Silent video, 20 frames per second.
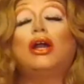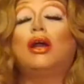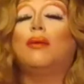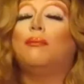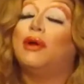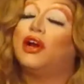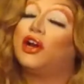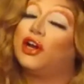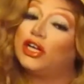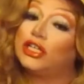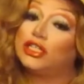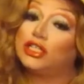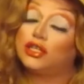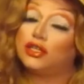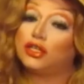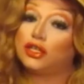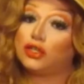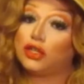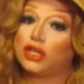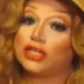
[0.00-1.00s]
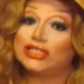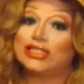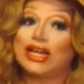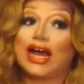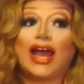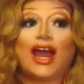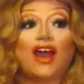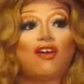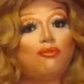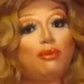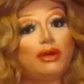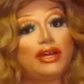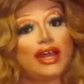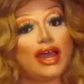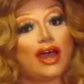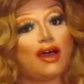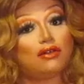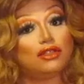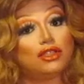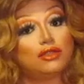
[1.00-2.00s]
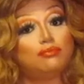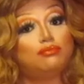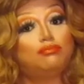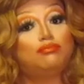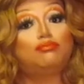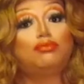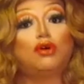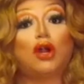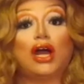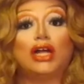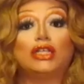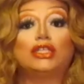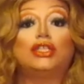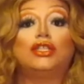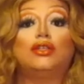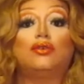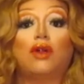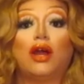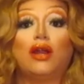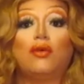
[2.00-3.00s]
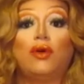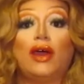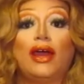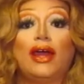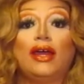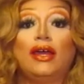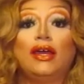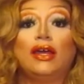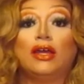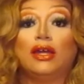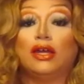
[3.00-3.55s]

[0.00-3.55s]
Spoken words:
comparing to the looks that everybody else brought to the runway,